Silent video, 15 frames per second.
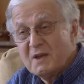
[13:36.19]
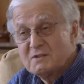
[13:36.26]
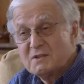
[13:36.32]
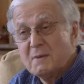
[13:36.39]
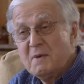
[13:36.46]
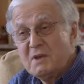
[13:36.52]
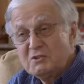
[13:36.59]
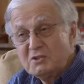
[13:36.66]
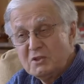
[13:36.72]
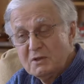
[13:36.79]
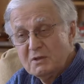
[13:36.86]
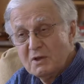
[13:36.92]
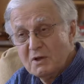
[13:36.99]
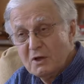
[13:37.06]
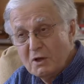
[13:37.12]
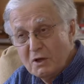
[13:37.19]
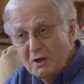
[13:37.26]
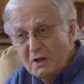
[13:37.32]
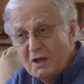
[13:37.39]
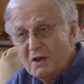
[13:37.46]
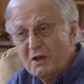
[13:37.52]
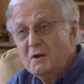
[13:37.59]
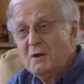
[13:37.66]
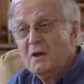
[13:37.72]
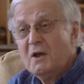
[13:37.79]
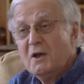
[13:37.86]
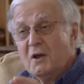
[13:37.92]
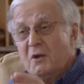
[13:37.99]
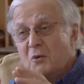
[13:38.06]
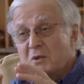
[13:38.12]
As I mentioned earlier,
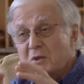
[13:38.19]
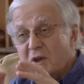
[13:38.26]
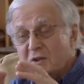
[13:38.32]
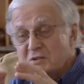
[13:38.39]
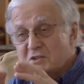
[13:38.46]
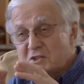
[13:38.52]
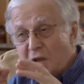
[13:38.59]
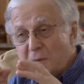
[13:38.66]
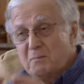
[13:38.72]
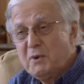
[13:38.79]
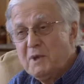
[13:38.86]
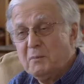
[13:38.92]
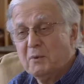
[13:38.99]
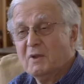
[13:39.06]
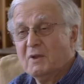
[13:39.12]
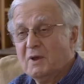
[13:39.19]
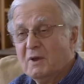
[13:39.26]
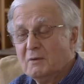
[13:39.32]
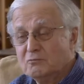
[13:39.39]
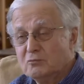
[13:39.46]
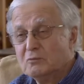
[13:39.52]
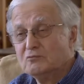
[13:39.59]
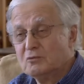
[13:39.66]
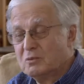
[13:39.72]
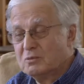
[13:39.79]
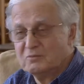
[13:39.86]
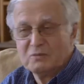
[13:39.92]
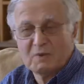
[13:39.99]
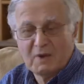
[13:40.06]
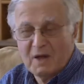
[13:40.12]
some people,
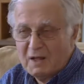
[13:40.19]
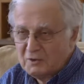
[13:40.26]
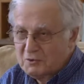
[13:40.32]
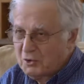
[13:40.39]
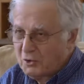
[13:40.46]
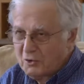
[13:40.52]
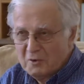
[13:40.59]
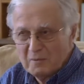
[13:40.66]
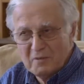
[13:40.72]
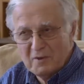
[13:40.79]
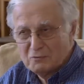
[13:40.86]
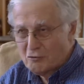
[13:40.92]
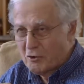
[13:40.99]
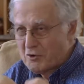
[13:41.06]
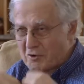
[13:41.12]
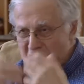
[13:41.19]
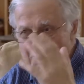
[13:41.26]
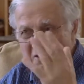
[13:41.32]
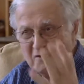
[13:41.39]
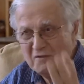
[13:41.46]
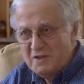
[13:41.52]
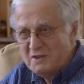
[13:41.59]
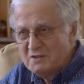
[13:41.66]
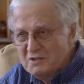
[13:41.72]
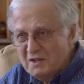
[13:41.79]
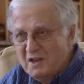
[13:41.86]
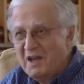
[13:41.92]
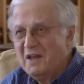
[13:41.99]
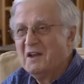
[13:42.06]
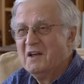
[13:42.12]
I'll call them the royalty of the
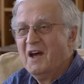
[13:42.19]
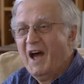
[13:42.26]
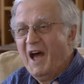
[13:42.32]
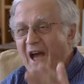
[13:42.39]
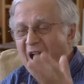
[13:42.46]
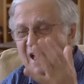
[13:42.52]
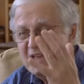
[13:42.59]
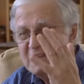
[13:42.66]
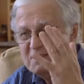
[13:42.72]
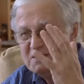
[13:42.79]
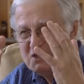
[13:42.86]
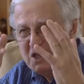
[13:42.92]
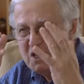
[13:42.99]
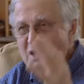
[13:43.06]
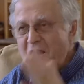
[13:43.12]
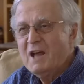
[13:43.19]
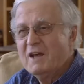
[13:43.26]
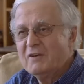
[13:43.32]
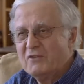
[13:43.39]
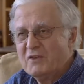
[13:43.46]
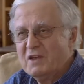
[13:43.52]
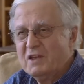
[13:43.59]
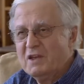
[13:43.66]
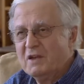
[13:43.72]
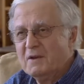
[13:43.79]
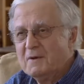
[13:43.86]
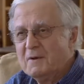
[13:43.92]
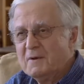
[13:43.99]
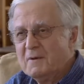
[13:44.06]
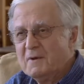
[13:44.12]
internet, did have the
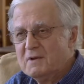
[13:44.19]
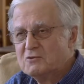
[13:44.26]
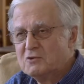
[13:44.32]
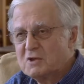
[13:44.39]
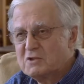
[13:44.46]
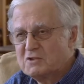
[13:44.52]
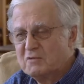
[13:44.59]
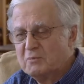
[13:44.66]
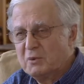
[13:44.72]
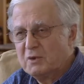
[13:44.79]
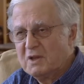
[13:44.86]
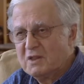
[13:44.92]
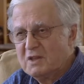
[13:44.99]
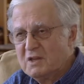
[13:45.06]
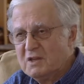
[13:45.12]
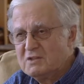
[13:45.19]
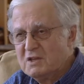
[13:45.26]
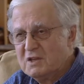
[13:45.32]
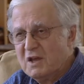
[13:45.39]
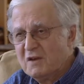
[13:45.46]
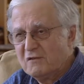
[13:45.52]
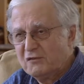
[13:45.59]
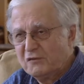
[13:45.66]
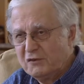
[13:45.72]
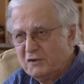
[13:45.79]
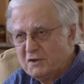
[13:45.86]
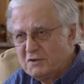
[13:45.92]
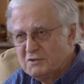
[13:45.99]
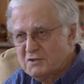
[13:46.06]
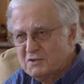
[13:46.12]
interest of putting the internet
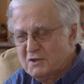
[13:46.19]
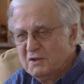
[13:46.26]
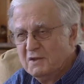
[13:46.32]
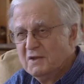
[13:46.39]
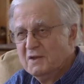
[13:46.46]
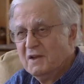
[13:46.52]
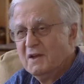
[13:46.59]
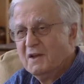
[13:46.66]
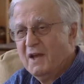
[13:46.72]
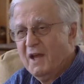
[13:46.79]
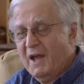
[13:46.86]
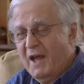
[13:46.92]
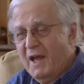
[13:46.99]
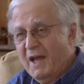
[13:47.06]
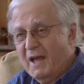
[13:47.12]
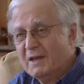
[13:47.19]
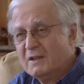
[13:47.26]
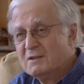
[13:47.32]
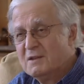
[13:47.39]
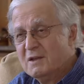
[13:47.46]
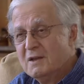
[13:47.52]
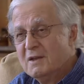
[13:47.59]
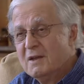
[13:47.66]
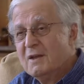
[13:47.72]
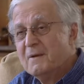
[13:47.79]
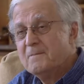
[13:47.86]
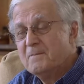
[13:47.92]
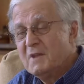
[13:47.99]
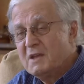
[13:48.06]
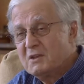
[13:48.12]
first and
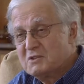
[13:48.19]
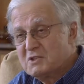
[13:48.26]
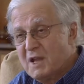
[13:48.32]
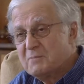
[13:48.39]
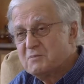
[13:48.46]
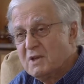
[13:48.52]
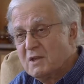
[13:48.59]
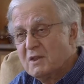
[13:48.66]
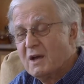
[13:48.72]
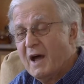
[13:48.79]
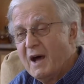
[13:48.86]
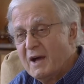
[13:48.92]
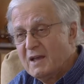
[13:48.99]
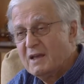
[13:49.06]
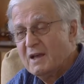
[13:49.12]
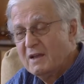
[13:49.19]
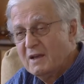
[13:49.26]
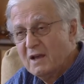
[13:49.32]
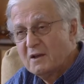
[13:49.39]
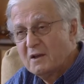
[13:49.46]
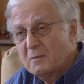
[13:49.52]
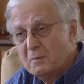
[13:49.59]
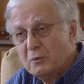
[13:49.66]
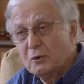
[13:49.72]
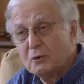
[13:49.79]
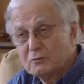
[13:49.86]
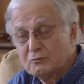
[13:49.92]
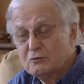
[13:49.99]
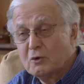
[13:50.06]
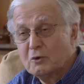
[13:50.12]
accepting that ICANN had an
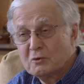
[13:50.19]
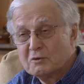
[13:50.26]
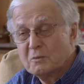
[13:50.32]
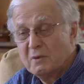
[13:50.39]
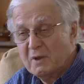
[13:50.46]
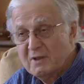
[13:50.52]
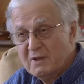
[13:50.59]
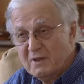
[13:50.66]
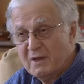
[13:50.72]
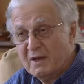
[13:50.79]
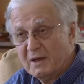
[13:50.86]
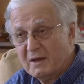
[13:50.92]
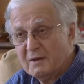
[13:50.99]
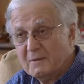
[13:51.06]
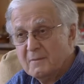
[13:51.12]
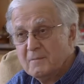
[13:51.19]
important role to play in that.